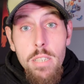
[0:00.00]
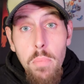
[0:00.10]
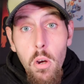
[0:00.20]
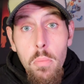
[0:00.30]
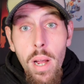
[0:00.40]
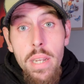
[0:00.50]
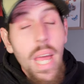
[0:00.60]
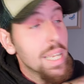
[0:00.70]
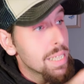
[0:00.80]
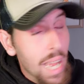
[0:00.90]
Pokemon,
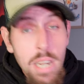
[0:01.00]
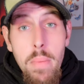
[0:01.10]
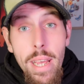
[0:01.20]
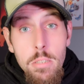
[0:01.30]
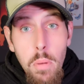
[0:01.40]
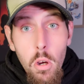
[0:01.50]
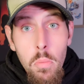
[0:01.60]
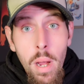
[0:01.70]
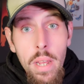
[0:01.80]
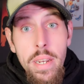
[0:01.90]
Dynamax
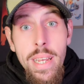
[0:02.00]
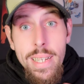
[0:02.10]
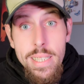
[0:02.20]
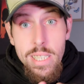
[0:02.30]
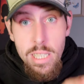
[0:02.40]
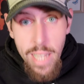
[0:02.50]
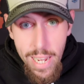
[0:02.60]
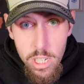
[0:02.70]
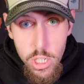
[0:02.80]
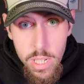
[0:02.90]
Pokemon,
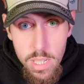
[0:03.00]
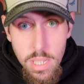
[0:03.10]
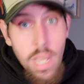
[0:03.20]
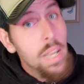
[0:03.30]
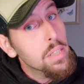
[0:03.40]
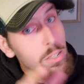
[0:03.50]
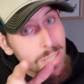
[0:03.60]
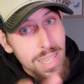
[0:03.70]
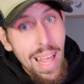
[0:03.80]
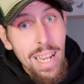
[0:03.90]
stations. There's
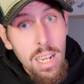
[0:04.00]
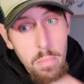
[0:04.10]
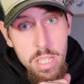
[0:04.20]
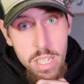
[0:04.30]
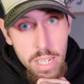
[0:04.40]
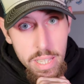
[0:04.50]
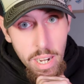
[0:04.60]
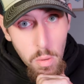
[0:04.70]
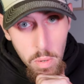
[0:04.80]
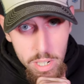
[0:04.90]
a lot coming to you that
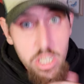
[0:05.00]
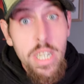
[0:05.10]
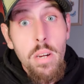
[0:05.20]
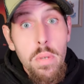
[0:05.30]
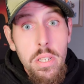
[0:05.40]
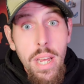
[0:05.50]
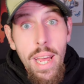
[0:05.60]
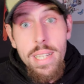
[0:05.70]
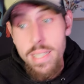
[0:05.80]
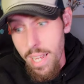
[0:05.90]
I want to share with you
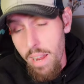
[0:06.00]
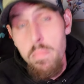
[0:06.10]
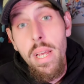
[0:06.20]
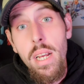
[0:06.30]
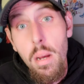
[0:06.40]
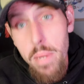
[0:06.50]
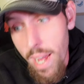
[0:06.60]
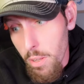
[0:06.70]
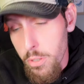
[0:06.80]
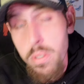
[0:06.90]
guys that have been coming
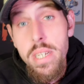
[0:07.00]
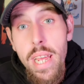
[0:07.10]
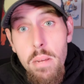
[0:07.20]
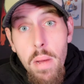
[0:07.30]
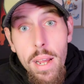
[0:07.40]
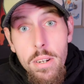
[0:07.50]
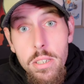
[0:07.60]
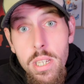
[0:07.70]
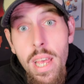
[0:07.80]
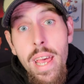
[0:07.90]
out through the data
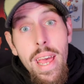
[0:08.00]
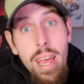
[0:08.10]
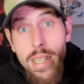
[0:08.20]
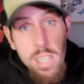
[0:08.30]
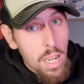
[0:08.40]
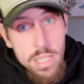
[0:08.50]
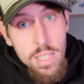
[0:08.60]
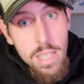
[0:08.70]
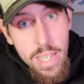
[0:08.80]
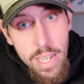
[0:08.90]
miners. Tons
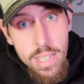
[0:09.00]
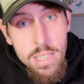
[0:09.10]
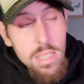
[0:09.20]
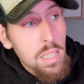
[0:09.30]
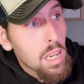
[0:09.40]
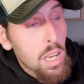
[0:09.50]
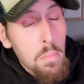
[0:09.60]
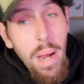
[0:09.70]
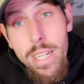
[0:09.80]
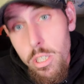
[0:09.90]
of leaks.
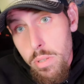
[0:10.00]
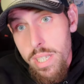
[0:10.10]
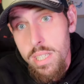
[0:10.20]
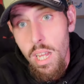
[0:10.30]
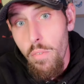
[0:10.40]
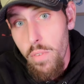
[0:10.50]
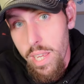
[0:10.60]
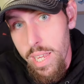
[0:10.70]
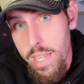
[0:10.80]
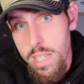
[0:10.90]
Mind you, this stuff
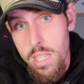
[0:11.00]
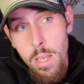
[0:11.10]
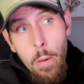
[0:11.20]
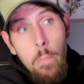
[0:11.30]
is,